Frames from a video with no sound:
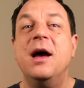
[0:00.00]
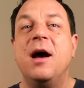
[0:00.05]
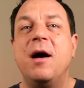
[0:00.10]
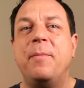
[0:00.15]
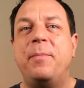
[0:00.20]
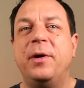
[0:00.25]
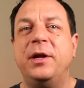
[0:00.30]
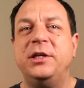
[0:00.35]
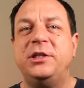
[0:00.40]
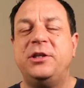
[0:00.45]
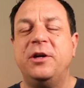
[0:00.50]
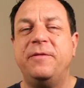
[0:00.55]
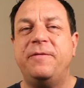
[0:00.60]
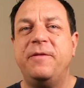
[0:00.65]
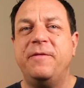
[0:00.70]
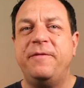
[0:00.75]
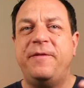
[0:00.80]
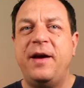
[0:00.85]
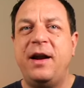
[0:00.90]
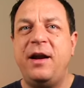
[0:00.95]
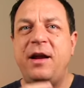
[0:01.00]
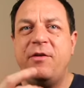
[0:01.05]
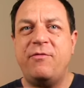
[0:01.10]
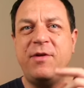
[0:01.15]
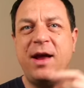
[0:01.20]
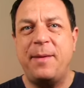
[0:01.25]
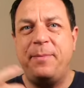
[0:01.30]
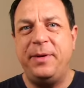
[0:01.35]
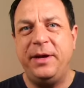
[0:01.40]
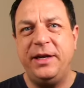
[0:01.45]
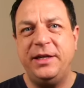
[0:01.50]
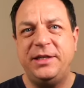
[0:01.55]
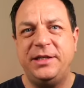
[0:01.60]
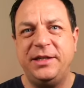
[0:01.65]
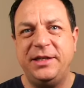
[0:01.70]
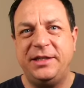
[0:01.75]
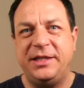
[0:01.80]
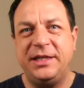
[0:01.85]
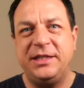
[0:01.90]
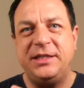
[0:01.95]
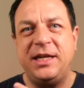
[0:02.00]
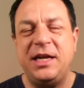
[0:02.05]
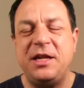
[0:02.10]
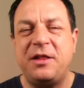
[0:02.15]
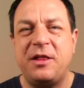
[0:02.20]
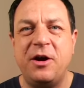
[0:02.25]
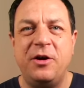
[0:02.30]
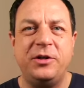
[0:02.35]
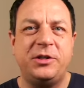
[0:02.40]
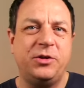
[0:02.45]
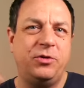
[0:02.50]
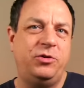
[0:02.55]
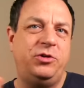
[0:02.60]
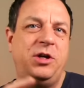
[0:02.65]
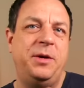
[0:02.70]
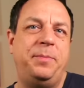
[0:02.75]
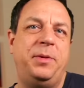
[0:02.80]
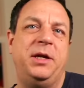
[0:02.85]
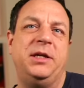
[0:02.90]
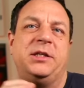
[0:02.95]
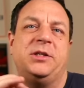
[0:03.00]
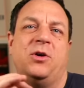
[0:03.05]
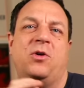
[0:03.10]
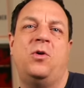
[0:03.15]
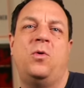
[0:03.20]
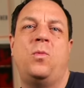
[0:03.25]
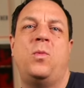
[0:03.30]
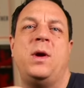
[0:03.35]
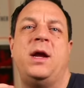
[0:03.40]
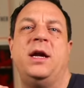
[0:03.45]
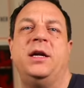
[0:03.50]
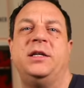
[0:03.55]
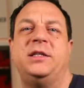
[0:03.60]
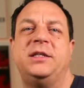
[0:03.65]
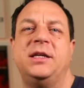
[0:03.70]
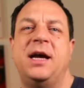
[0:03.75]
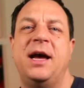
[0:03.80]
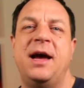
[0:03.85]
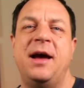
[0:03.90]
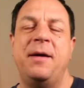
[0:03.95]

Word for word: a bunch of very rapid 16th notes or triplets or weird,